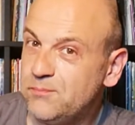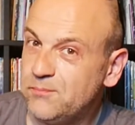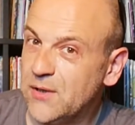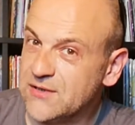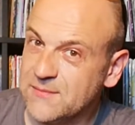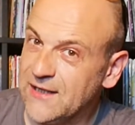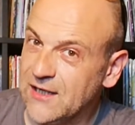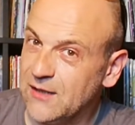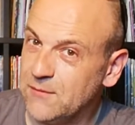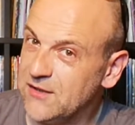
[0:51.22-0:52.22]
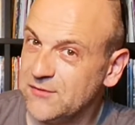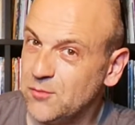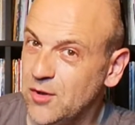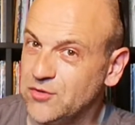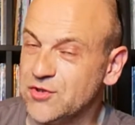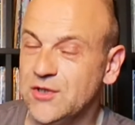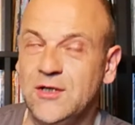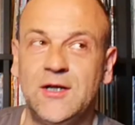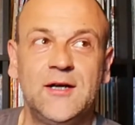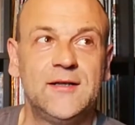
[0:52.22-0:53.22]
but to make up, here's a Wodge.
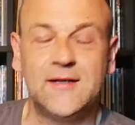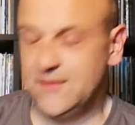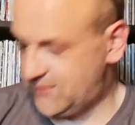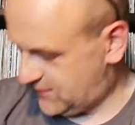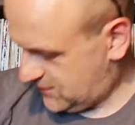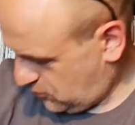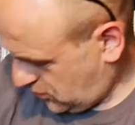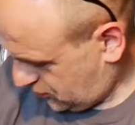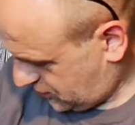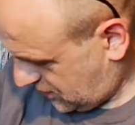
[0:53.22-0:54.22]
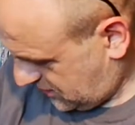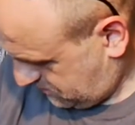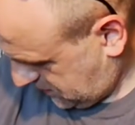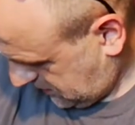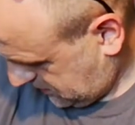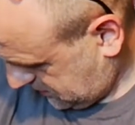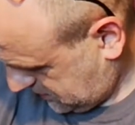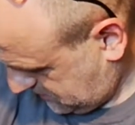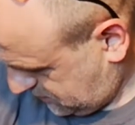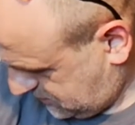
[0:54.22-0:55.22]
Now this is a Wodge that I picked up.